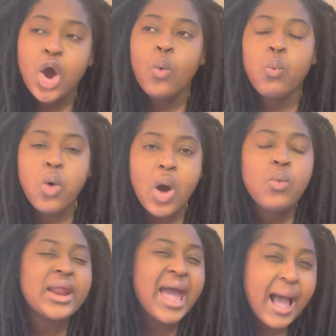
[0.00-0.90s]
What
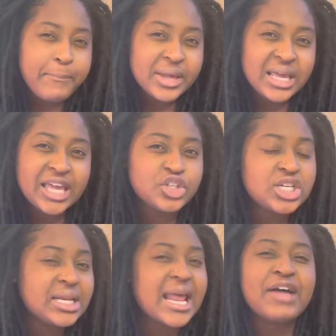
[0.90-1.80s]
would happen if
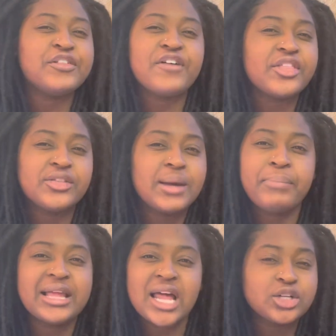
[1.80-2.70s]
she didn't have a father
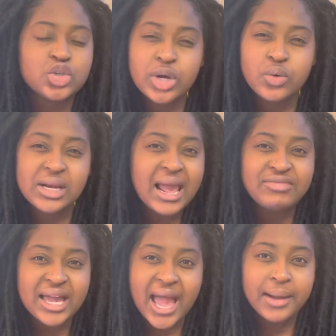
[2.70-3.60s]
by Dr. Dre who didn't have
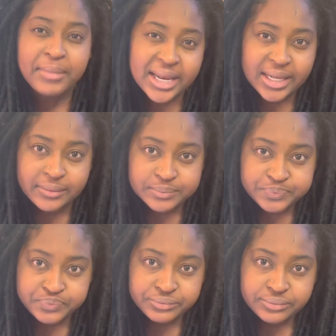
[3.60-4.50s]
that kind of money?
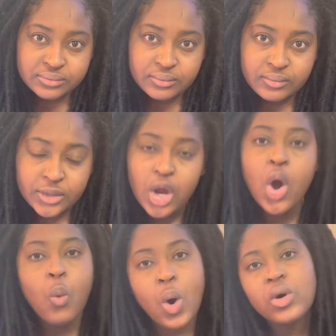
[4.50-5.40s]

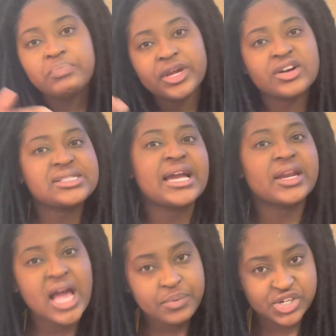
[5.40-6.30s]
What would be her
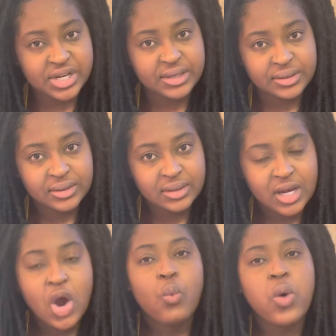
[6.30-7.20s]
second option?
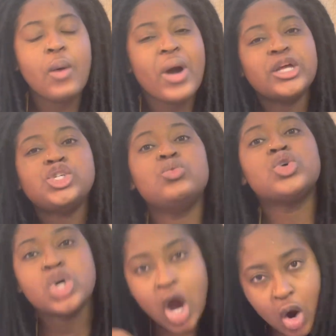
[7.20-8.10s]
Why don't you
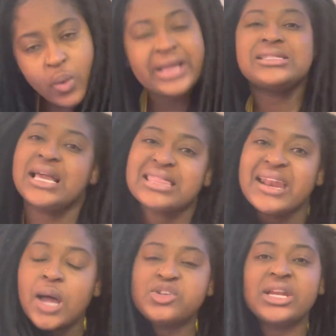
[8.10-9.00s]
go and take that
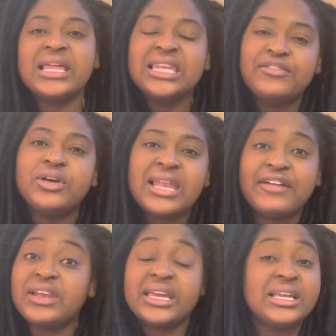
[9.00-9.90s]
option and live your
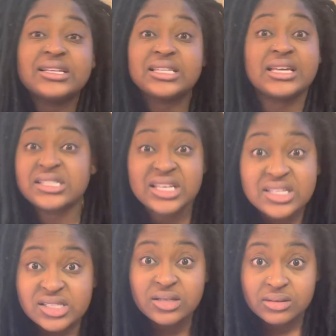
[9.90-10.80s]
life like he doesn't
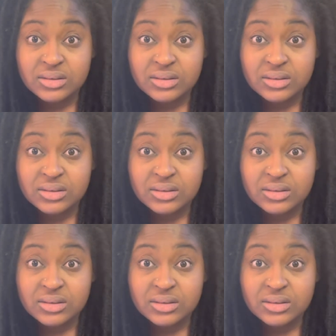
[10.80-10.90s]
exist?